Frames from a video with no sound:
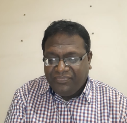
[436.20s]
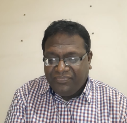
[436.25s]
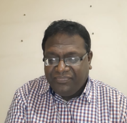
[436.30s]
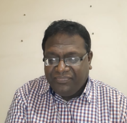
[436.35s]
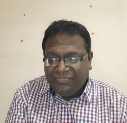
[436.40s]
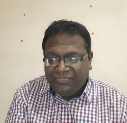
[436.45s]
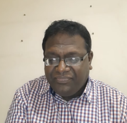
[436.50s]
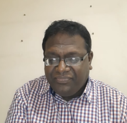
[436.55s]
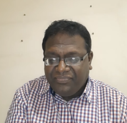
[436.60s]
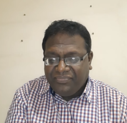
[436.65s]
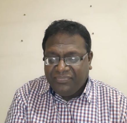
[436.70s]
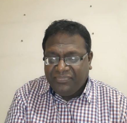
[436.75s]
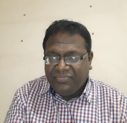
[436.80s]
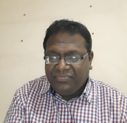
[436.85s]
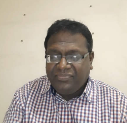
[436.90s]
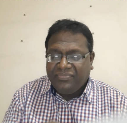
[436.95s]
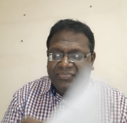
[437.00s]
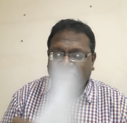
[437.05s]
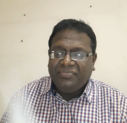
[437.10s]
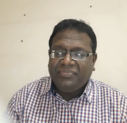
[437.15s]

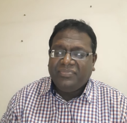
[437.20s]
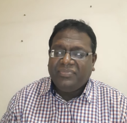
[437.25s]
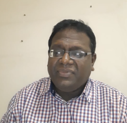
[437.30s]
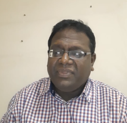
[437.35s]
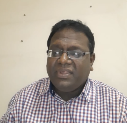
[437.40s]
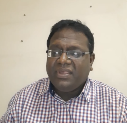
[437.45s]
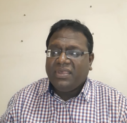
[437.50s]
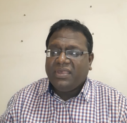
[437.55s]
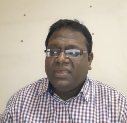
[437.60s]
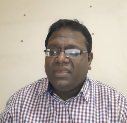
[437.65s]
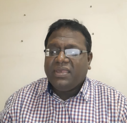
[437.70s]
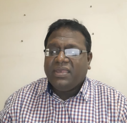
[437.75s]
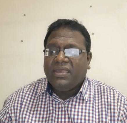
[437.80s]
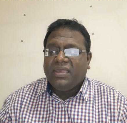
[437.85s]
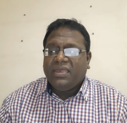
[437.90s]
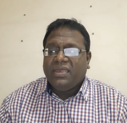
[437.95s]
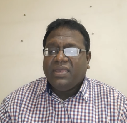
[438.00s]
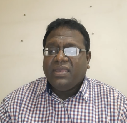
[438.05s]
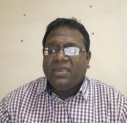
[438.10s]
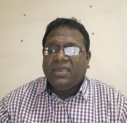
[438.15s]

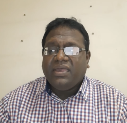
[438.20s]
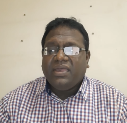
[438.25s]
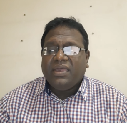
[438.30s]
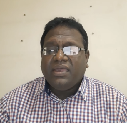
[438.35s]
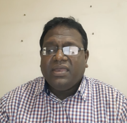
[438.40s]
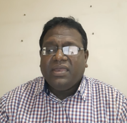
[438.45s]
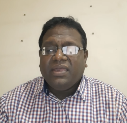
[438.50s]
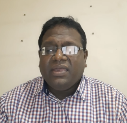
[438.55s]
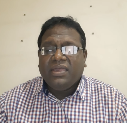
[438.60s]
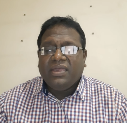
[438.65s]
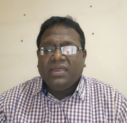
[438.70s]
Nothing is said.